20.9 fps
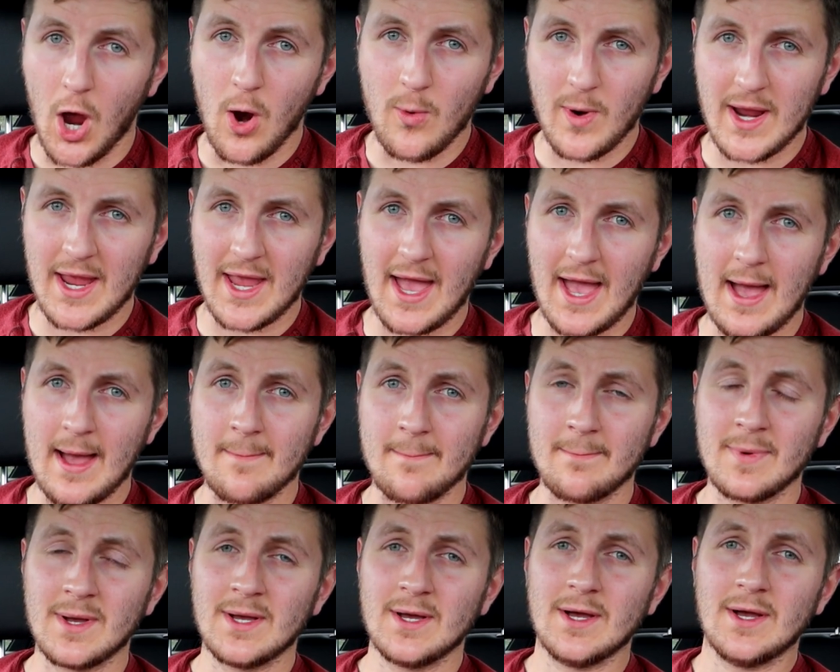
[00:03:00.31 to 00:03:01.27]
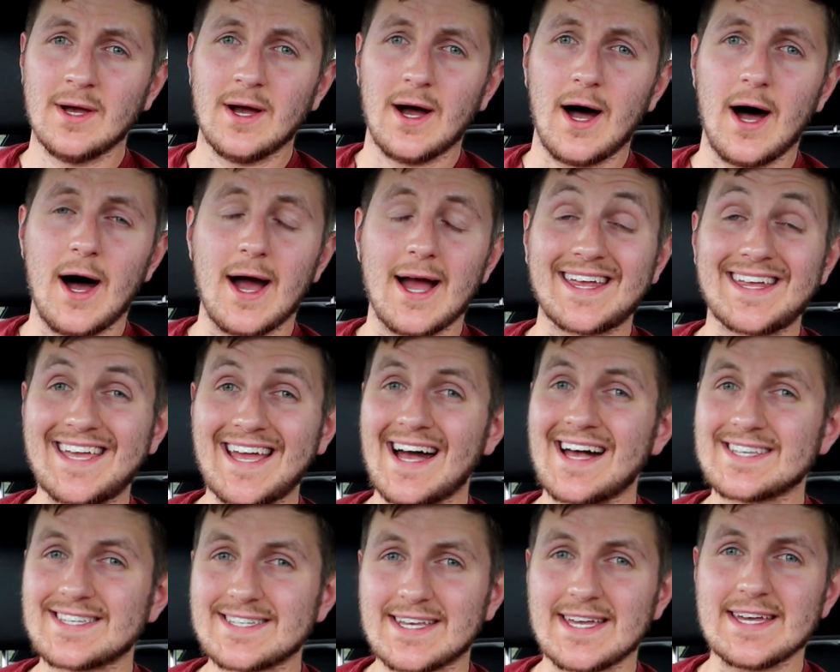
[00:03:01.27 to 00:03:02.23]
O E M Uh,
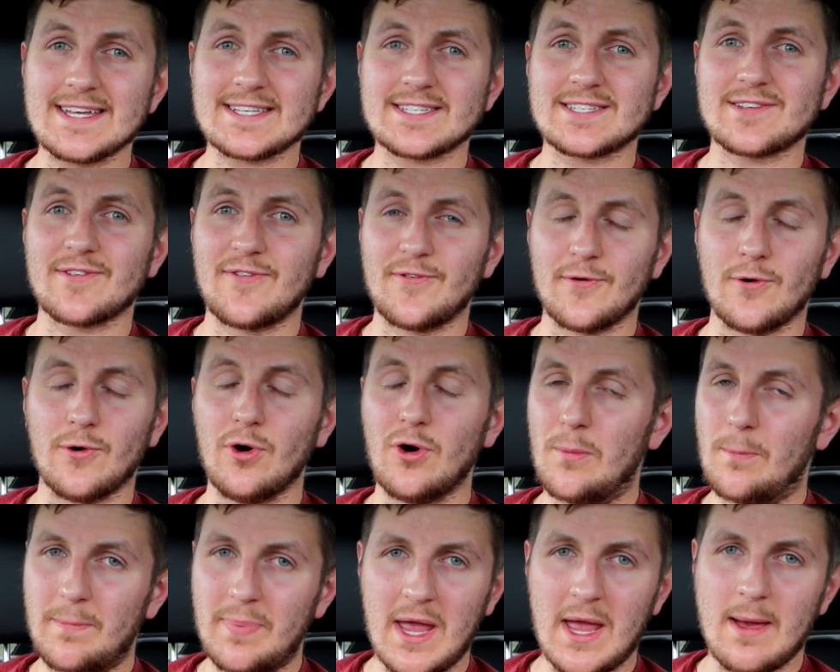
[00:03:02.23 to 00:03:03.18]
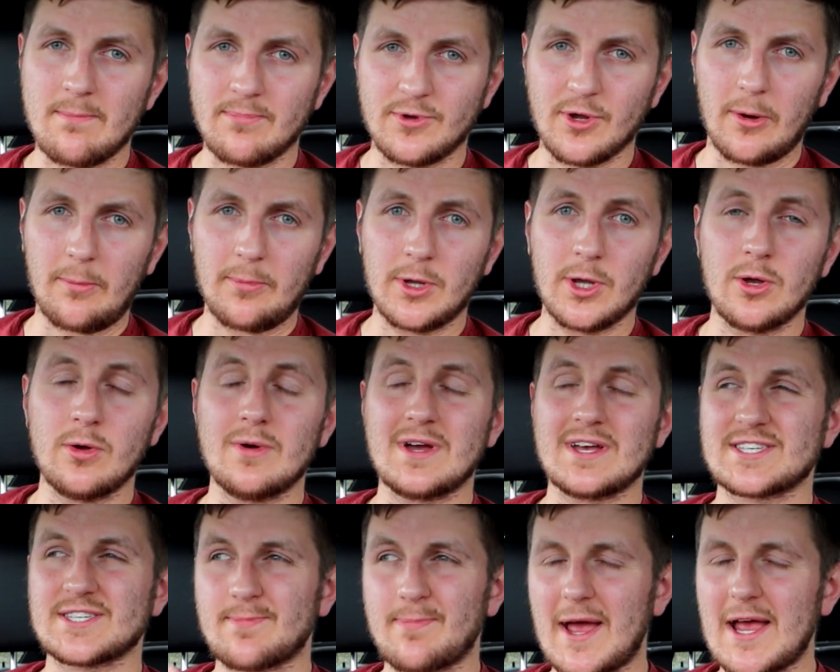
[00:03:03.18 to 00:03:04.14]
gaskets for B M W,
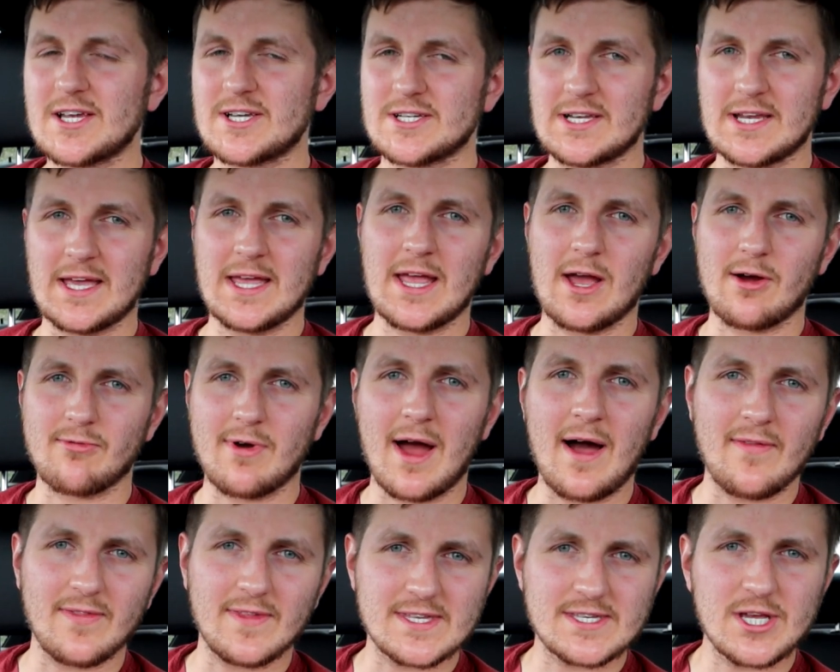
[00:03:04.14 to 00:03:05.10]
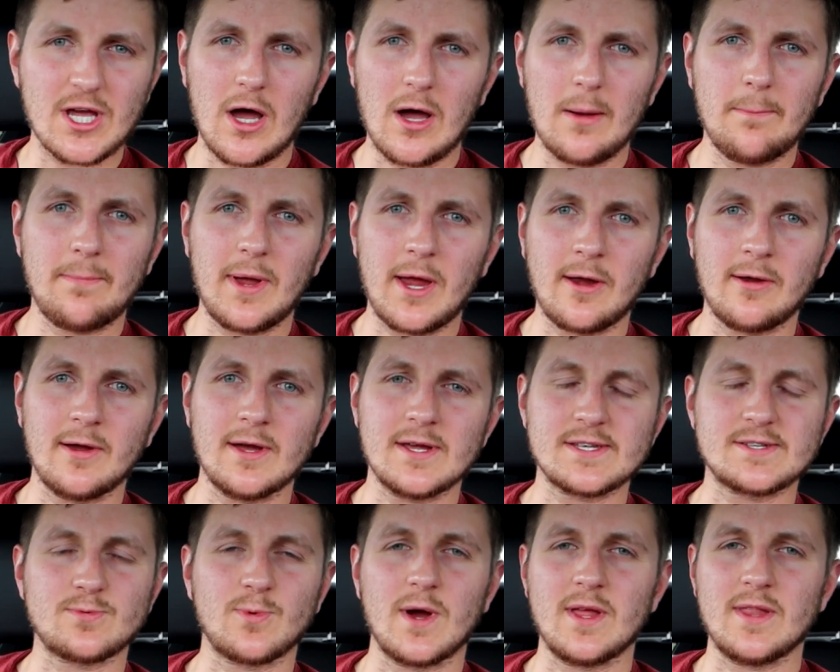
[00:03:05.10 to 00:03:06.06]
especially around the time
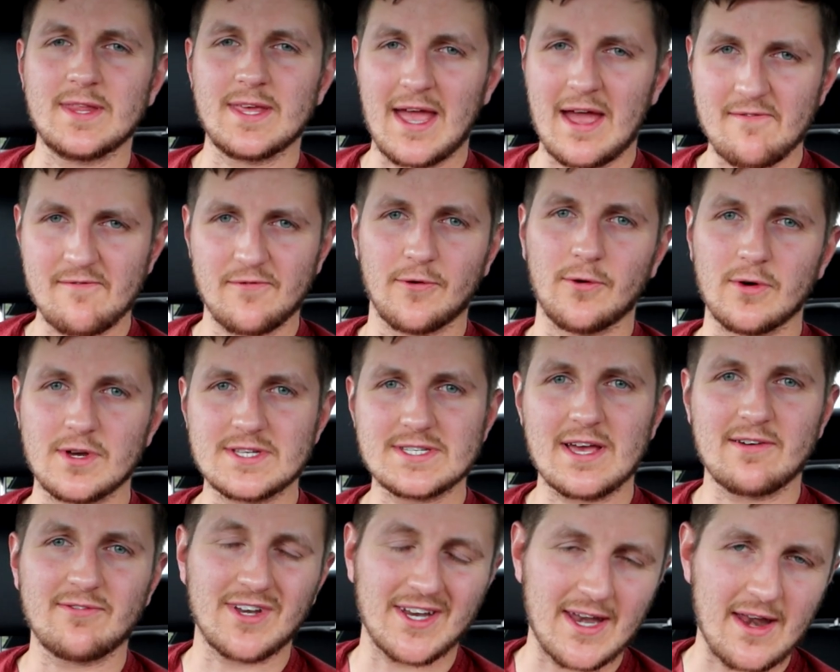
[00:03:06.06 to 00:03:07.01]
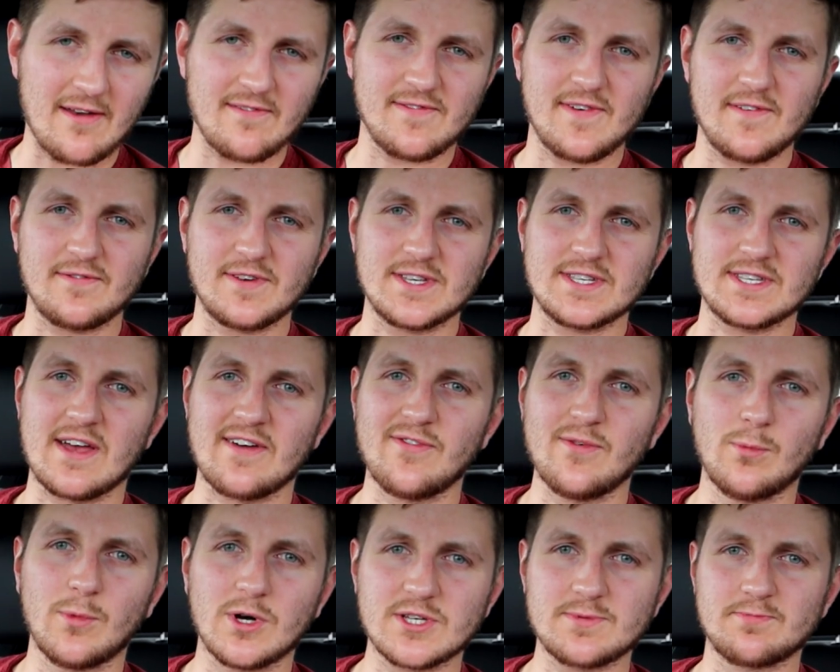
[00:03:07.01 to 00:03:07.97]
period when the N forty-seven and N
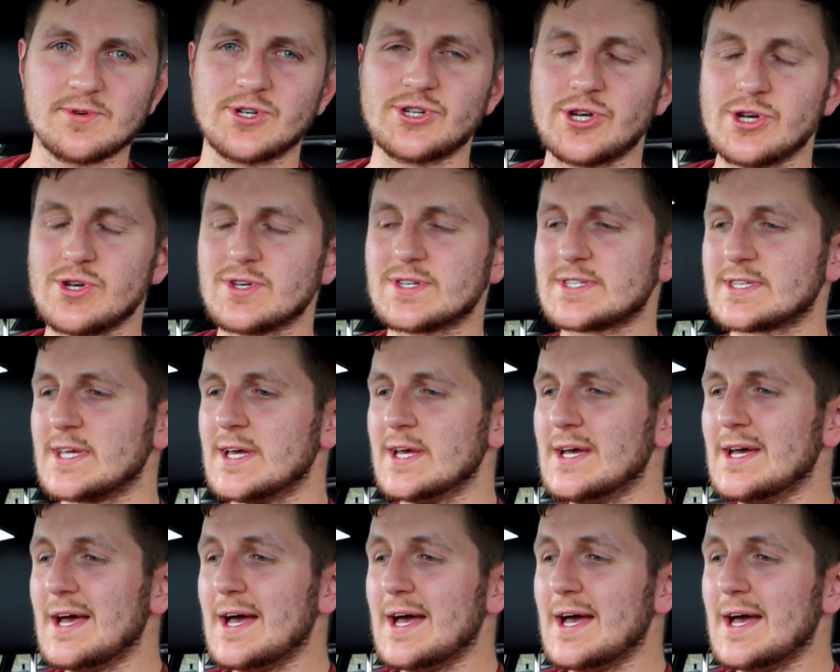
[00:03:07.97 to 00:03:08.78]
fifty-seven was produced.